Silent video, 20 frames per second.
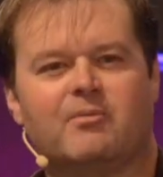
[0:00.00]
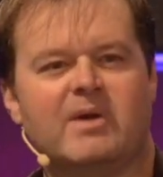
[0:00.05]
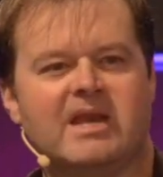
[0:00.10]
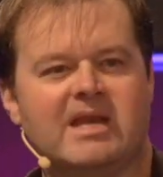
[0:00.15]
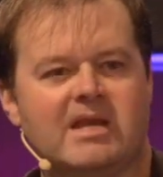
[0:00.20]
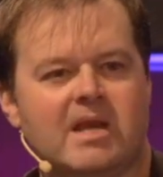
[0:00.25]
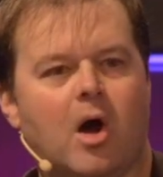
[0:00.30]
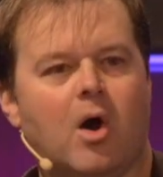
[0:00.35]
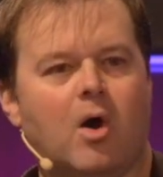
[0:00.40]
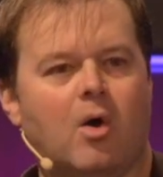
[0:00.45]
we
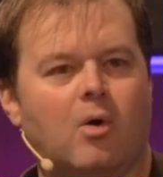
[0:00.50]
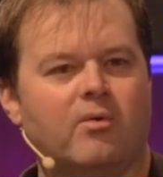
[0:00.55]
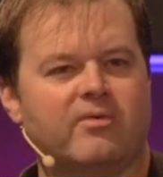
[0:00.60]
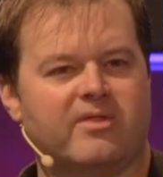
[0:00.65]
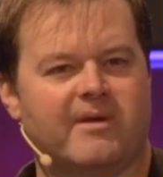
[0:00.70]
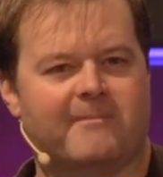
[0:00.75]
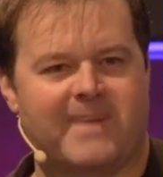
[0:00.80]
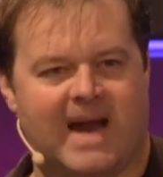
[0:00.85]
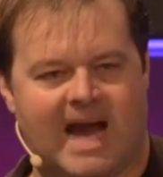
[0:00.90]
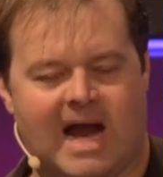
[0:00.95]
know
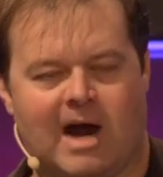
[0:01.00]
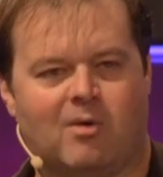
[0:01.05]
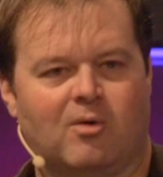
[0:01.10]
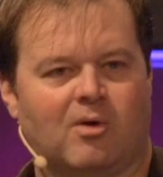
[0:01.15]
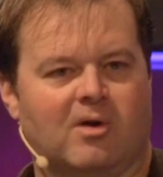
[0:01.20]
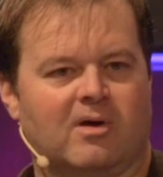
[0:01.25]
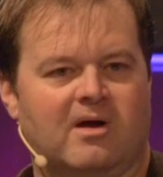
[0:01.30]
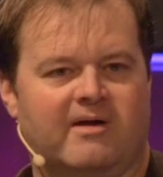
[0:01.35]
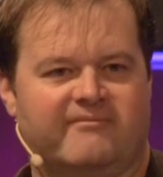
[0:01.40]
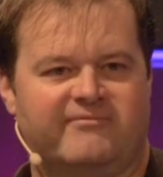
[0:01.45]
the
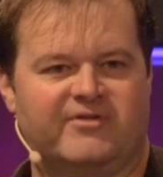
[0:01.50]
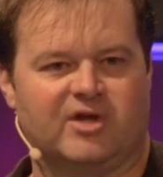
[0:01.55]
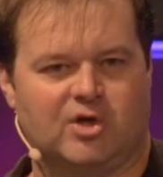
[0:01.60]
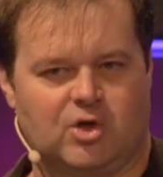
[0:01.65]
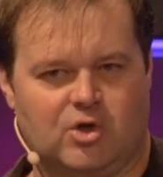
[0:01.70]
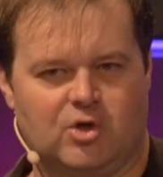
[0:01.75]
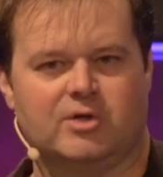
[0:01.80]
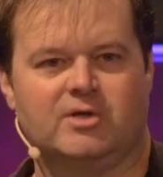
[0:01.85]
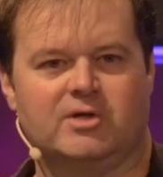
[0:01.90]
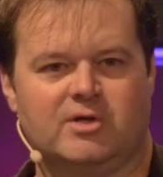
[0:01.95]
power of the
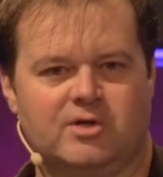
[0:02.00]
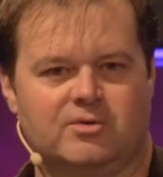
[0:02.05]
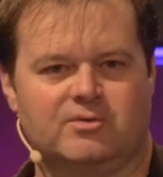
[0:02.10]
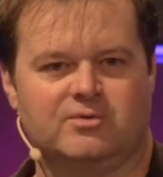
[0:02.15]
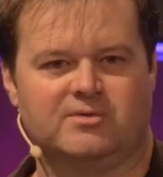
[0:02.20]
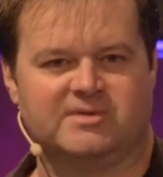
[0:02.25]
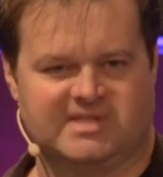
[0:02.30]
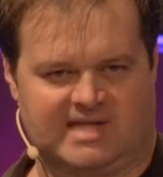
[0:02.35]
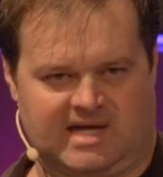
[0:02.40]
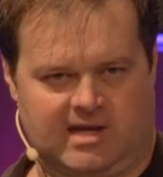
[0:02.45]
good
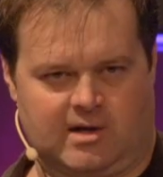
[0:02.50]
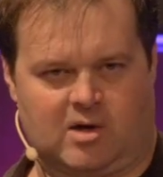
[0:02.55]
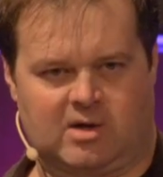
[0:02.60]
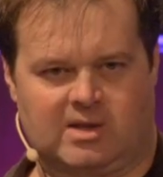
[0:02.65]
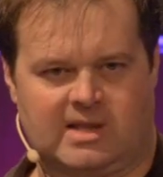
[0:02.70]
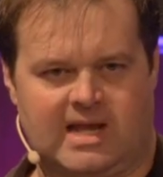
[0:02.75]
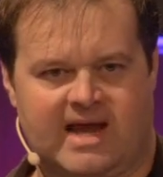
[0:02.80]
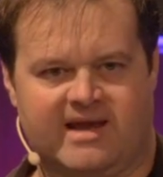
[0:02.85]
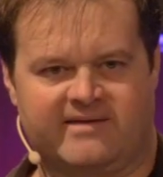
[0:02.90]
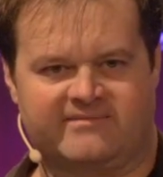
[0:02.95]
news in our
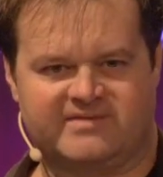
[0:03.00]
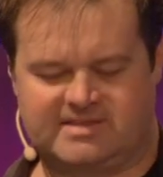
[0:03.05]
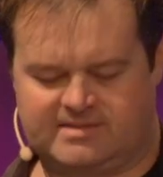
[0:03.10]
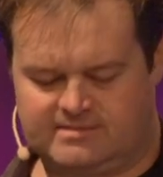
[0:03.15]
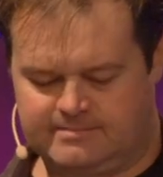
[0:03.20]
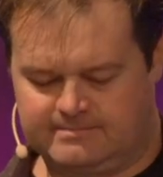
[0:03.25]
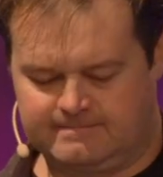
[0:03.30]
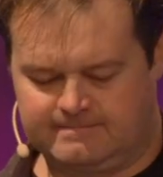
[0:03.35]
lives?